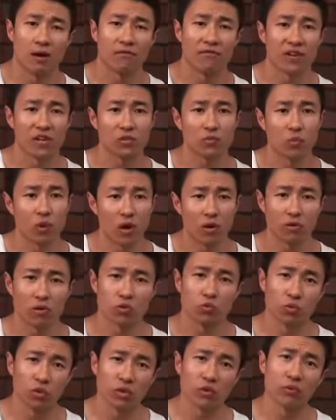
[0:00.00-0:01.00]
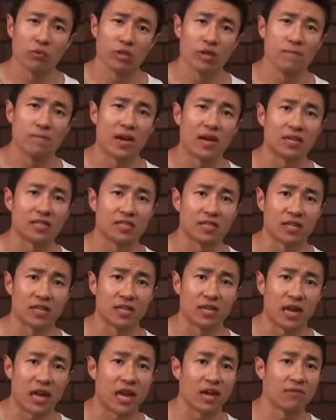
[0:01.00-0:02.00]
Phase one was really
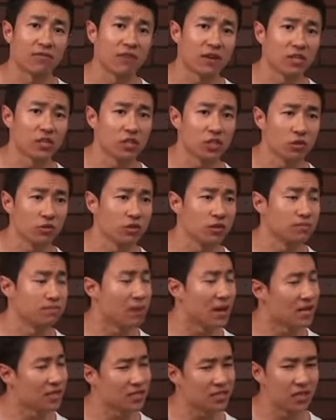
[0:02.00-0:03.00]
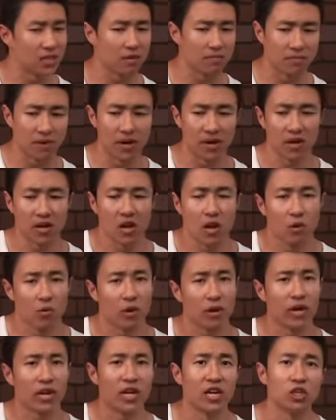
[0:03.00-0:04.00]
basic, and phase two is basic, but
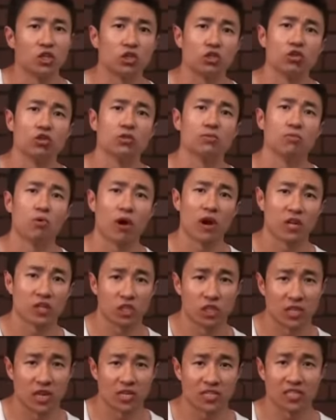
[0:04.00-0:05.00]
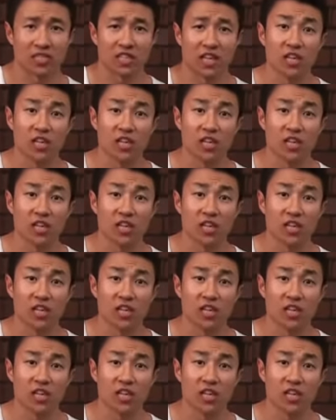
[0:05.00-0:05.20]
we're going to introduce more exercises.